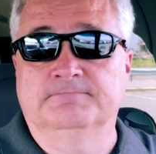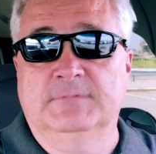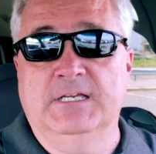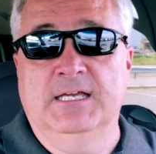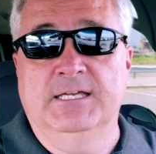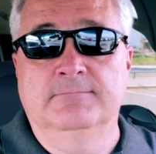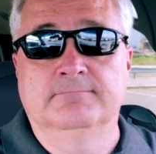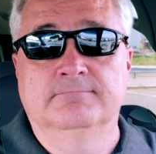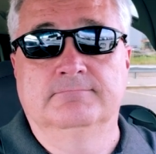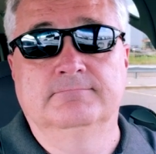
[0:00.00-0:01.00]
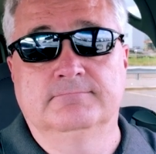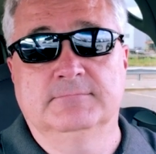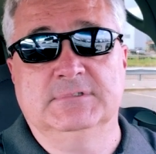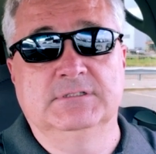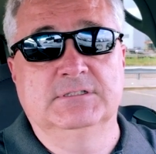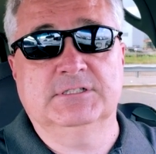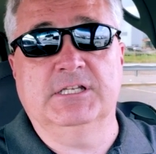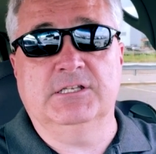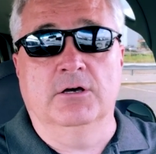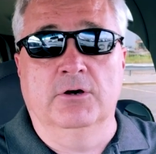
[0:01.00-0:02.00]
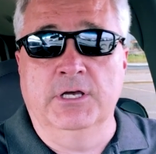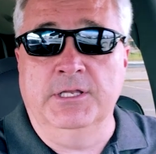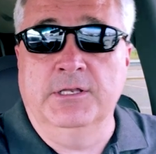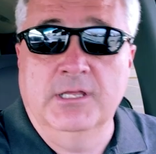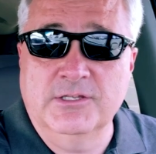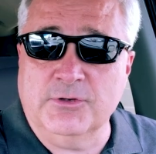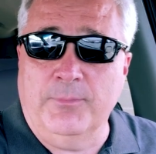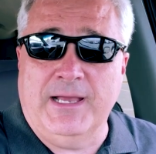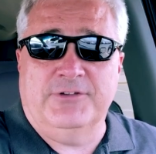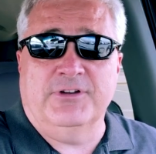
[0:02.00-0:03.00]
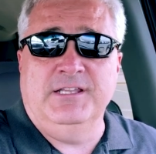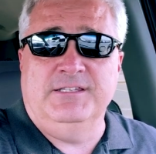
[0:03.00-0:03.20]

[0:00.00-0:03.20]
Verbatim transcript: Okay, let's get going. Let's go buy a train